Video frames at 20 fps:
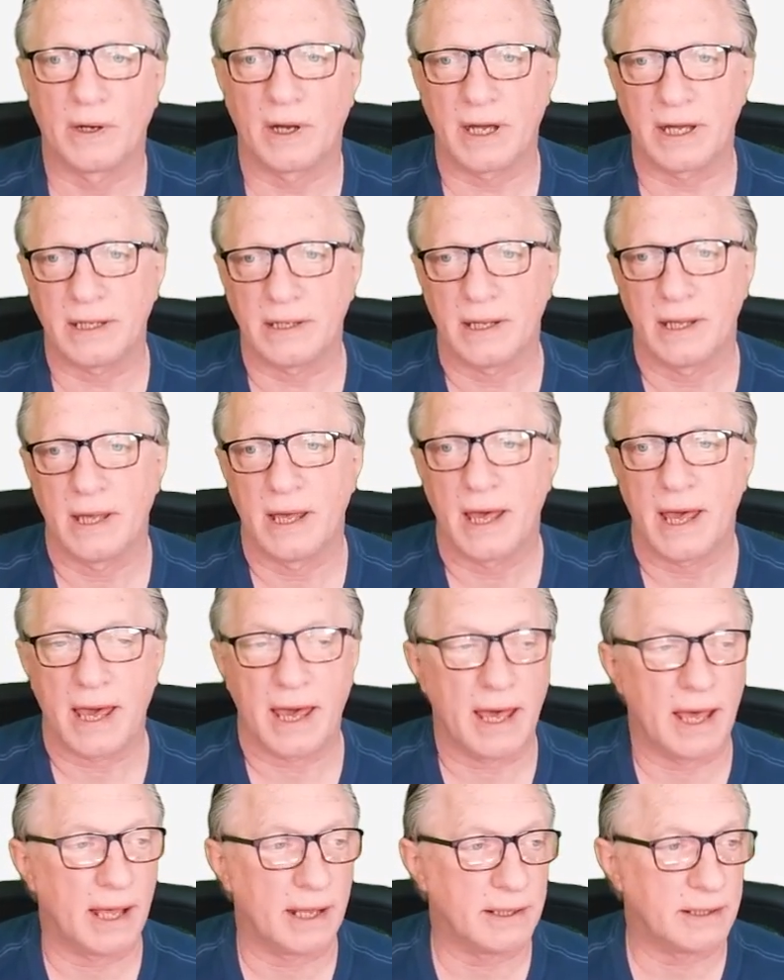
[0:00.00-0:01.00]
right?
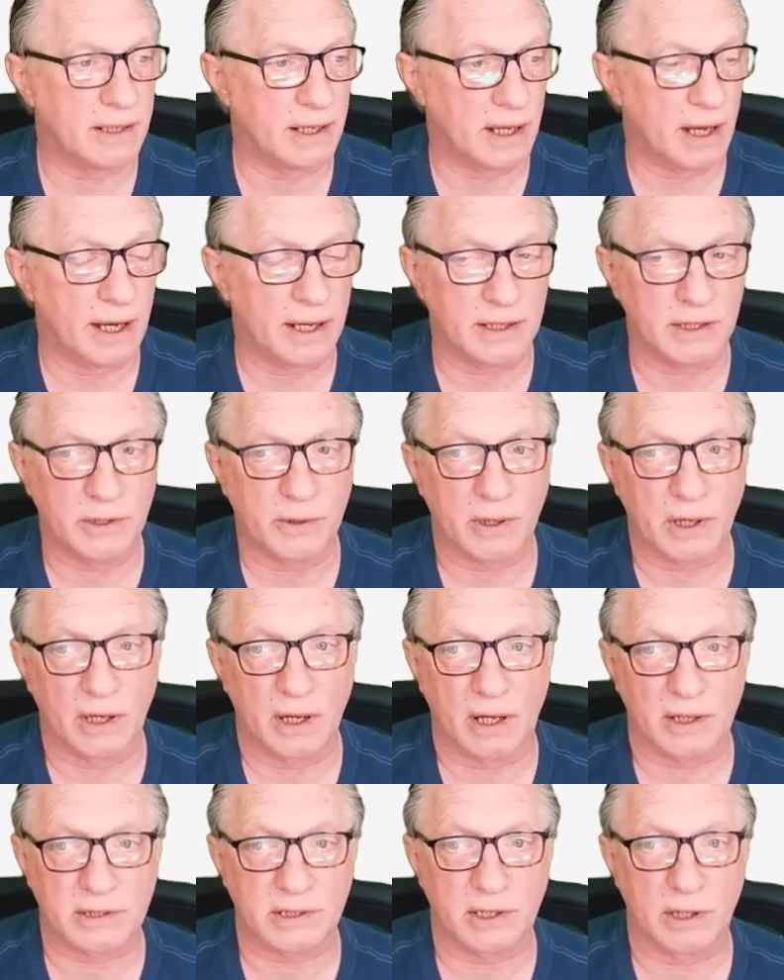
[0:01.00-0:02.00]
And you can
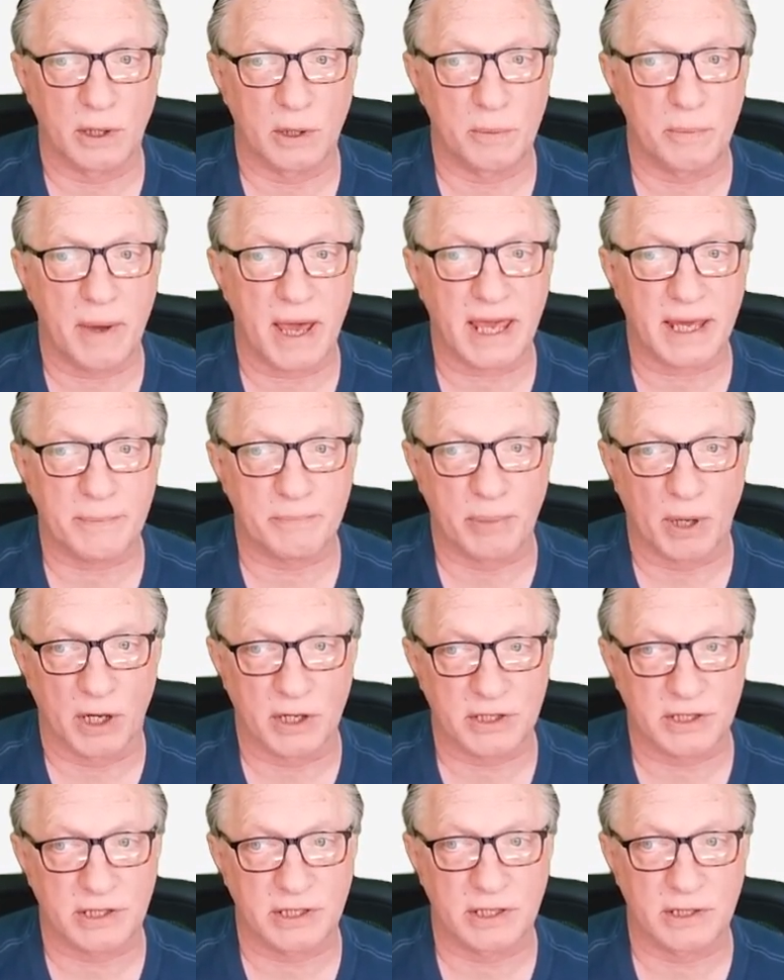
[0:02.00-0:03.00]
also make
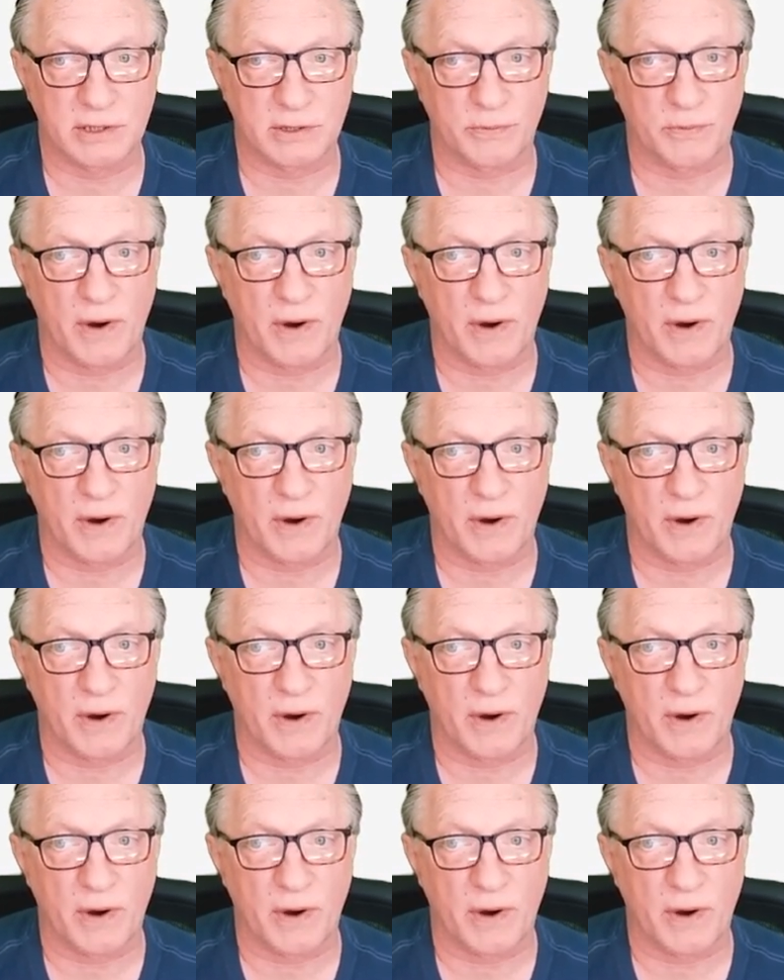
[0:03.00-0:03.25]
purchases